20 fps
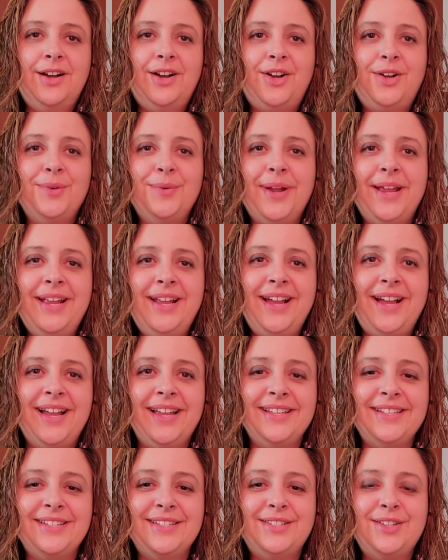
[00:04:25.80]
All right,
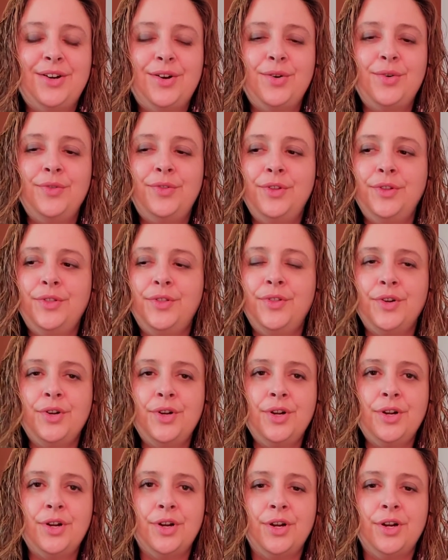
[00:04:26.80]
guys. So the
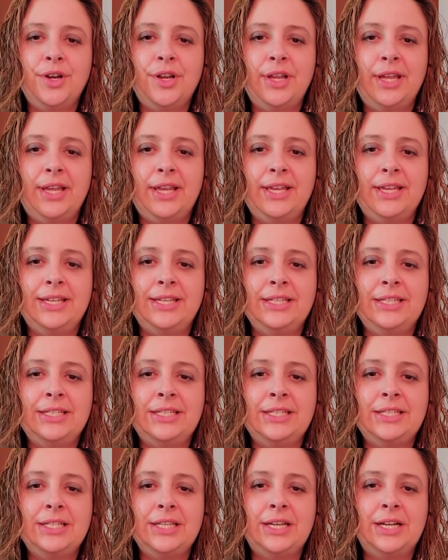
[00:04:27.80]
third is
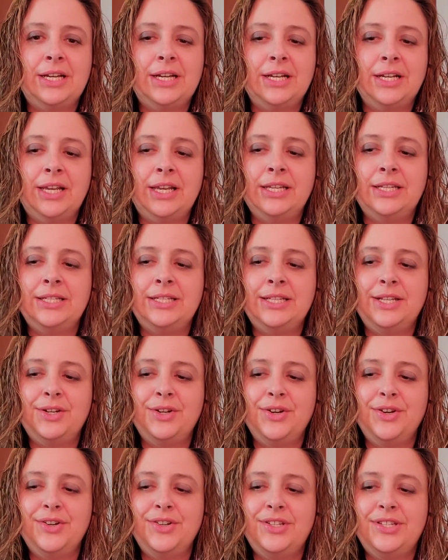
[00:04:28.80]

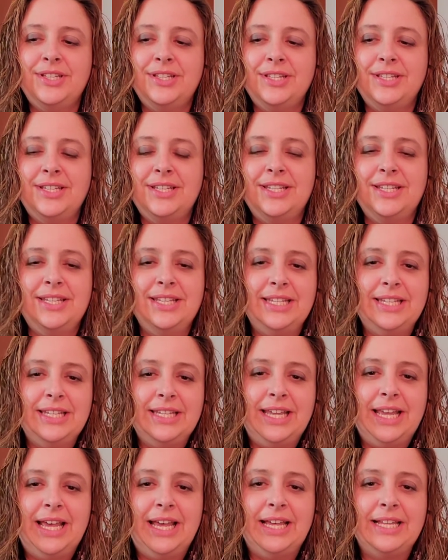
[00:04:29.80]
considered
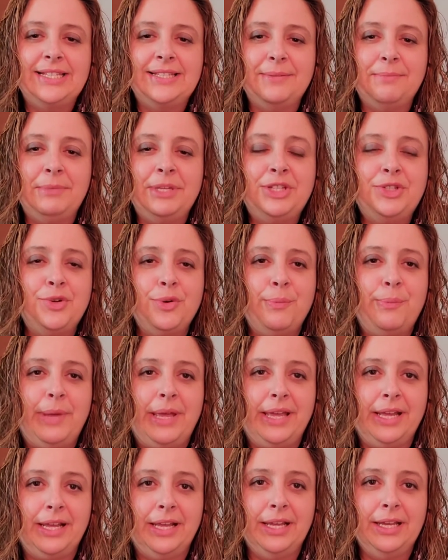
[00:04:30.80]
as Mr.
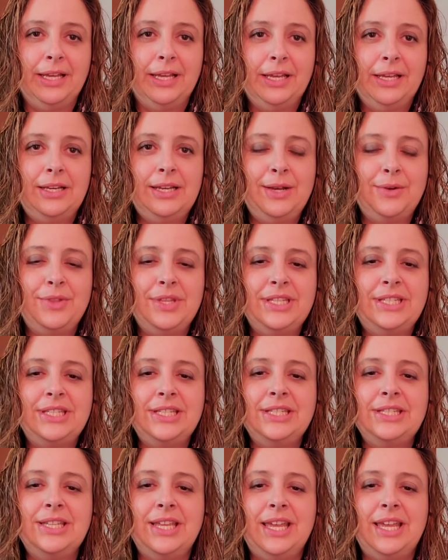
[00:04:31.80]
Big. Now, this
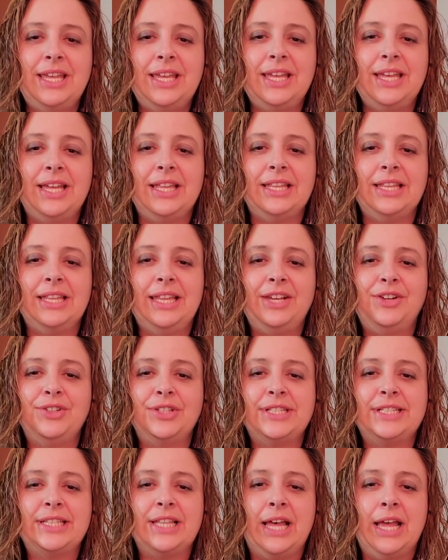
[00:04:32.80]
is a
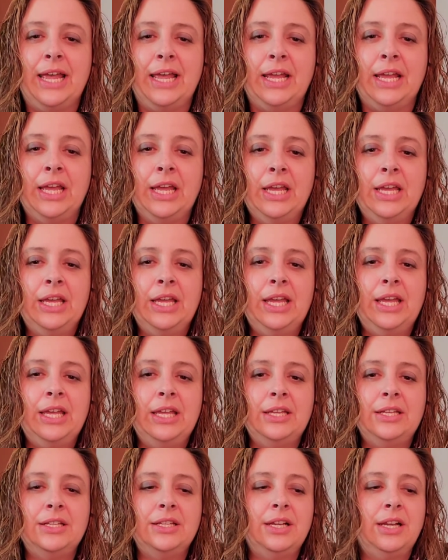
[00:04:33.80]
legal slang.
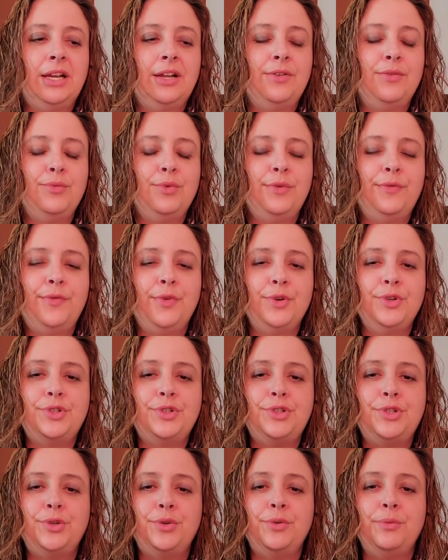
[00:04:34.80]
It refers
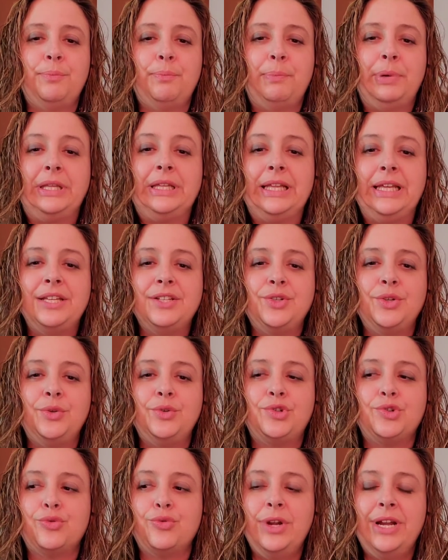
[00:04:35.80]
to police who
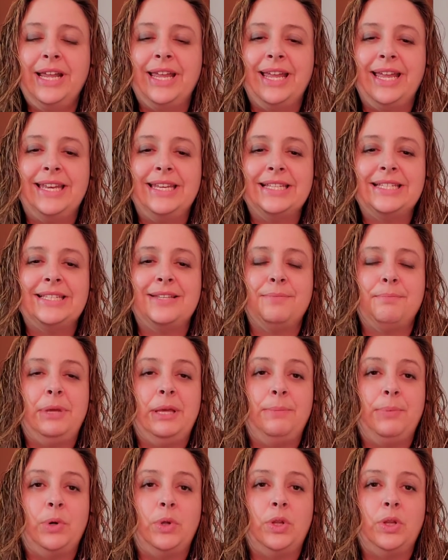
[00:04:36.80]
trick innocent
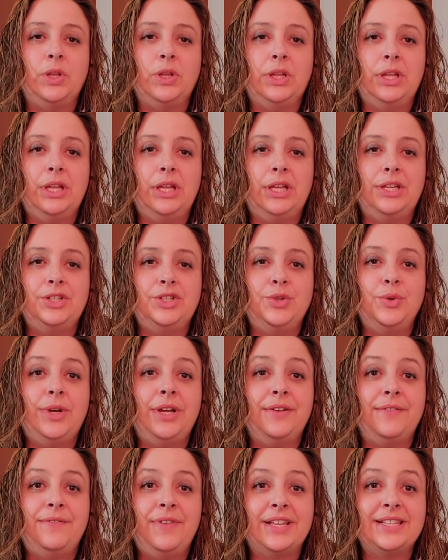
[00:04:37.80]
people into
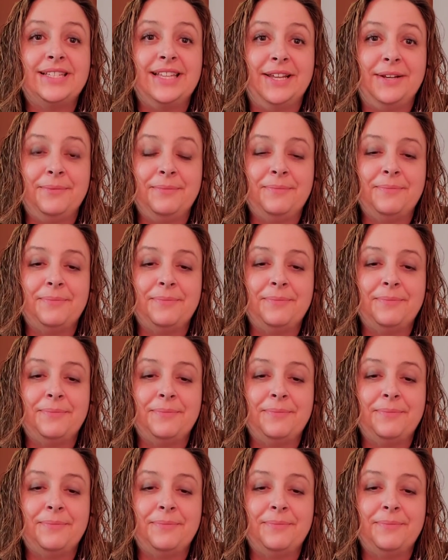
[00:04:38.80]
confessing.